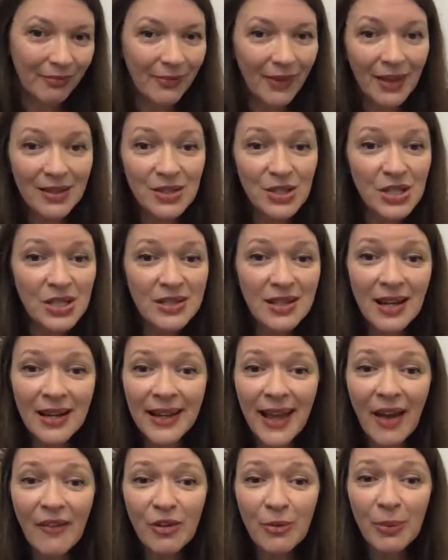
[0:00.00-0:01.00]
She's
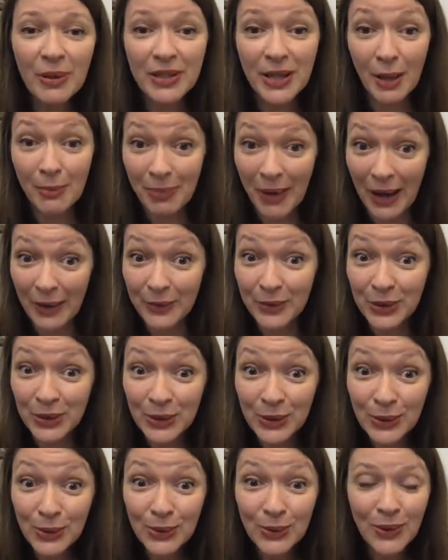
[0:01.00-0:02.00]
telling everybody about
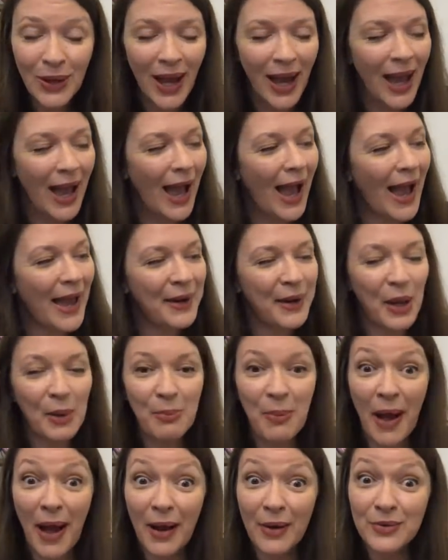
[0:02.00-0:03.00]
you and
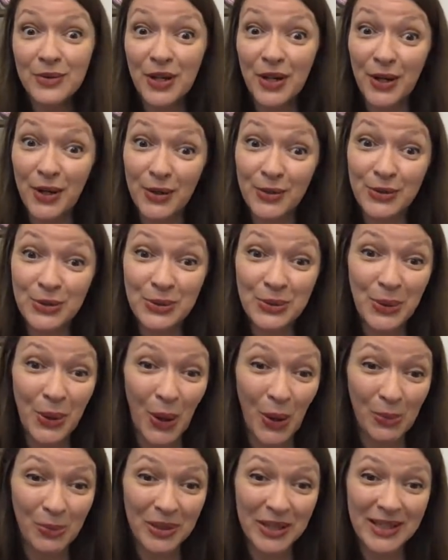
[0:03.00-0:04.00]
about her new
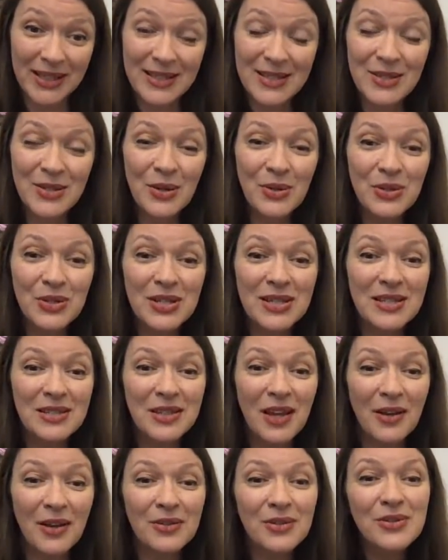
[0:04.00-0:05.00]
hobby. So she's
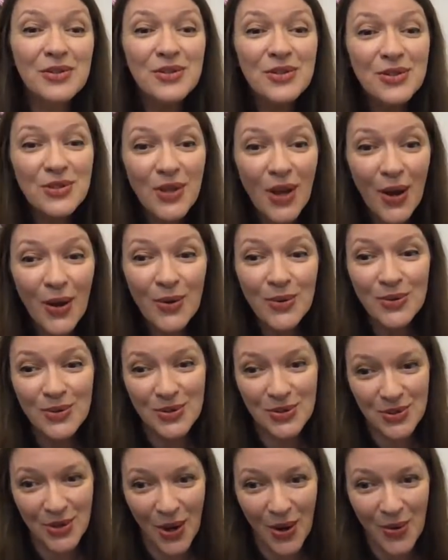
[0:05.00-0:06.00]
done so
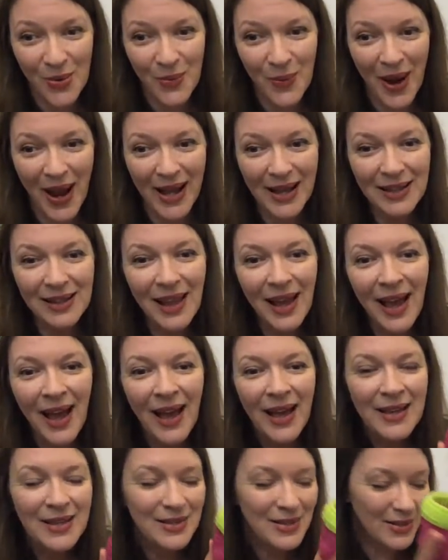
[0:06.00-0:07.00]
well.
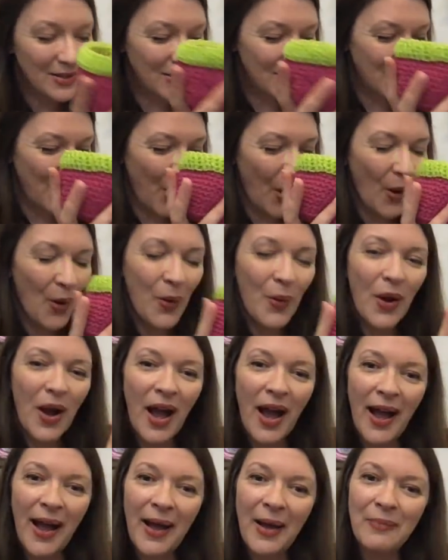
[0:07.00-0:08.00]
So
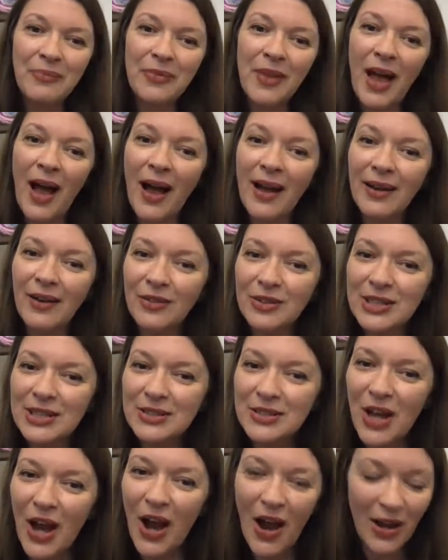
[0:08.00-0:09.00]
I got in
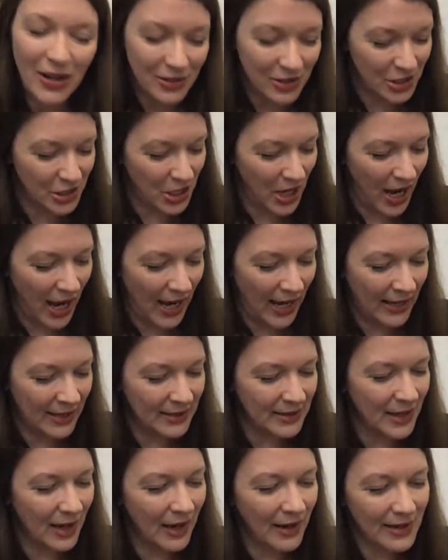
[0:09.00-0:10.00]
touch
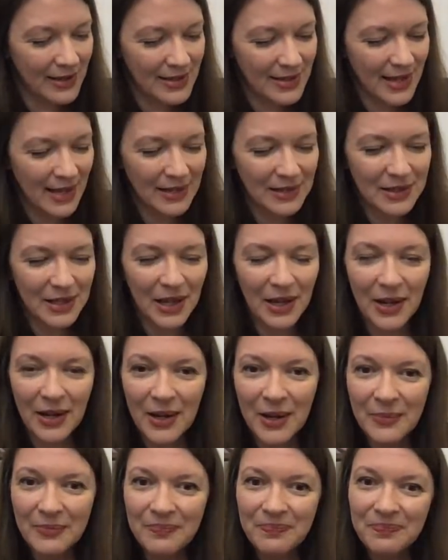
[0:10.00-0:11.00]
and I sent
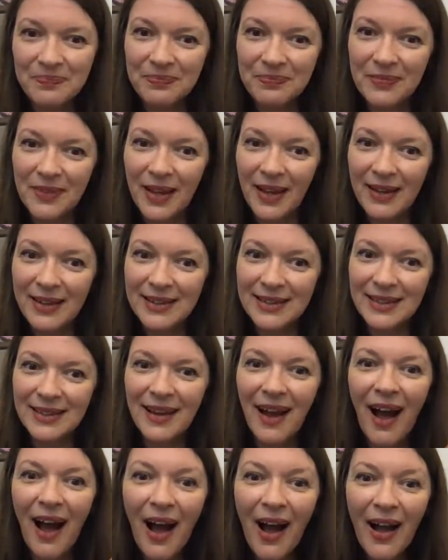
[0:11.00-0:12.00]
her a little
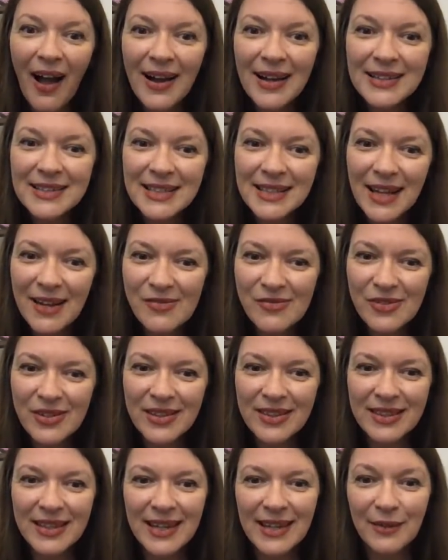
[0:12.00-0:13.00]
card and
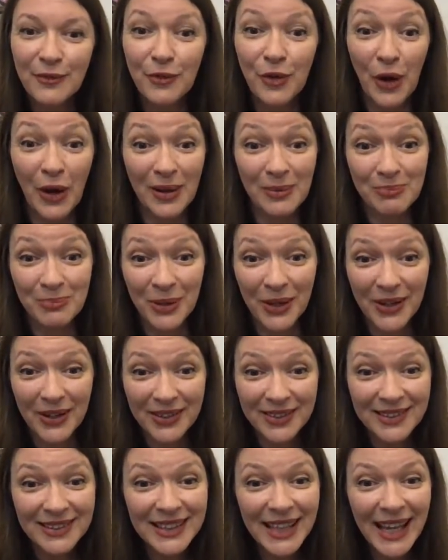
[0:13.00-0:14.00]
everything for her
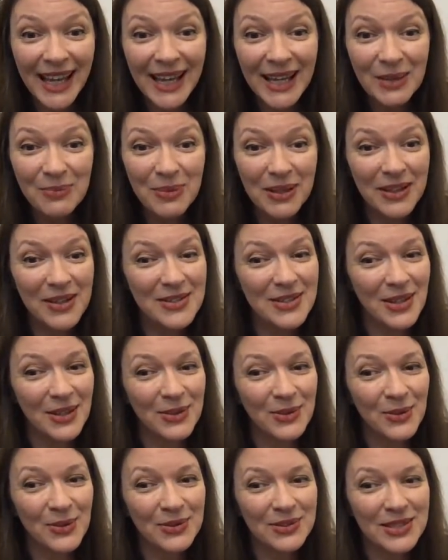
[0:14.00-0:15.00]
birthday because I
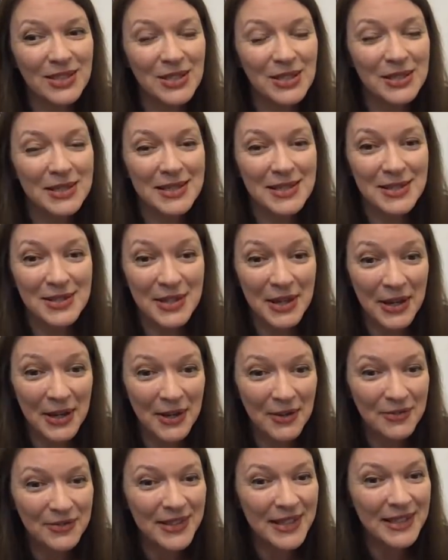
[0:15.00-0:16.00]
thought she
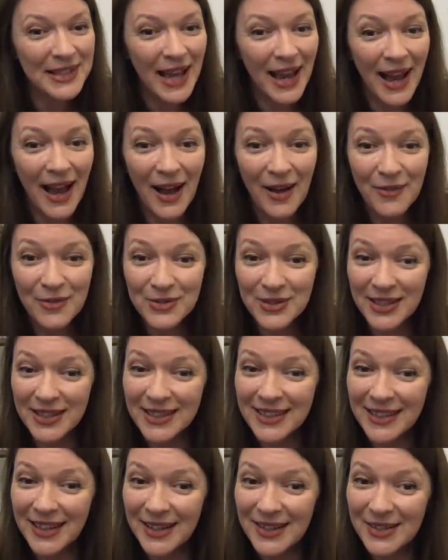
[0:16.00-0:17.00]
deserved it after,
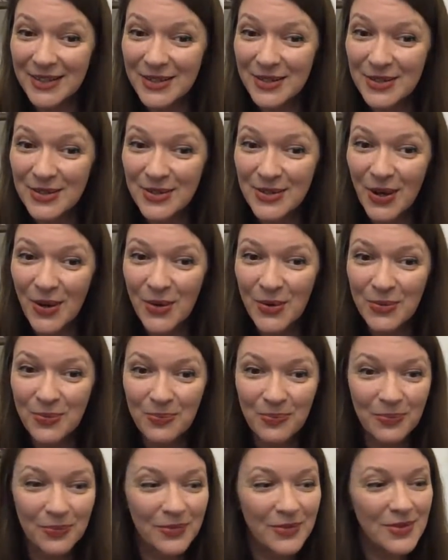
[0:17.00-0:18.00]

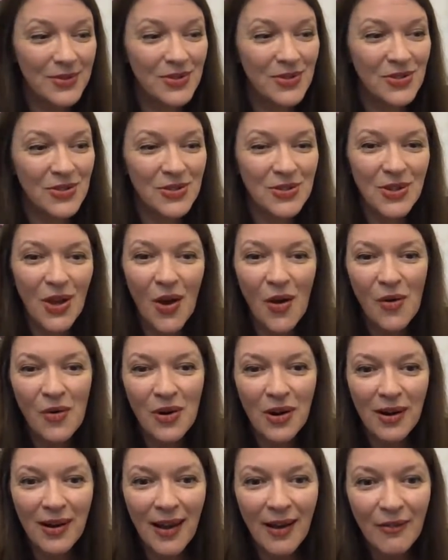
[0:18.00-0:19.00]
so
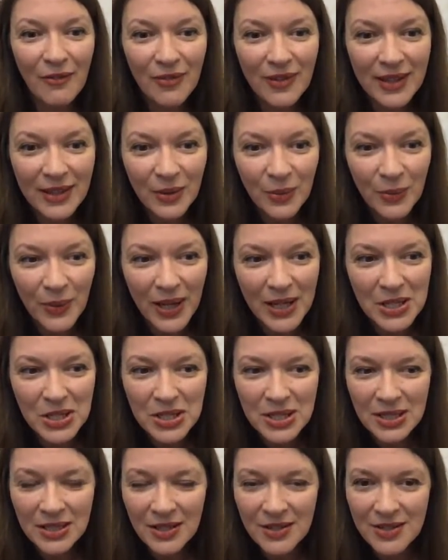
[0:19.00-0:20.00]
lovely the way
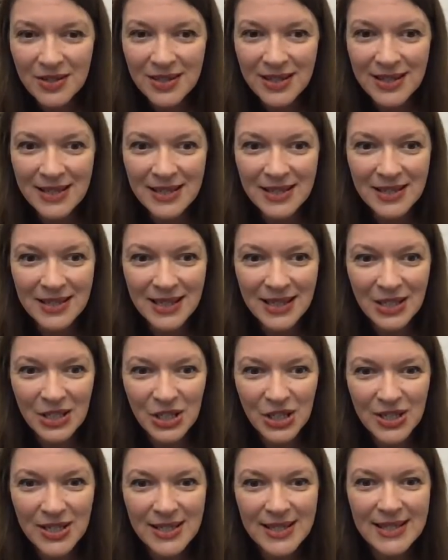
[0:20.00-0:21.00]
she does these
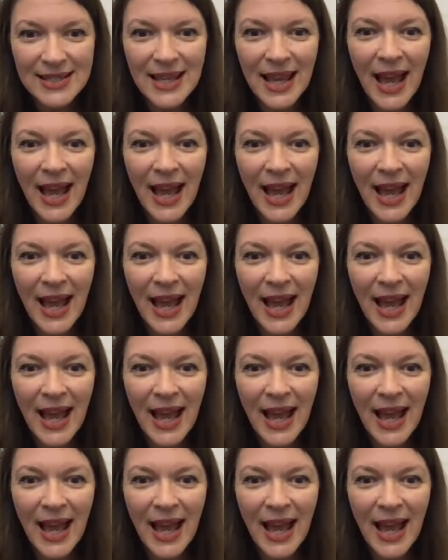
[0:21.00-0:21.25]
stitches.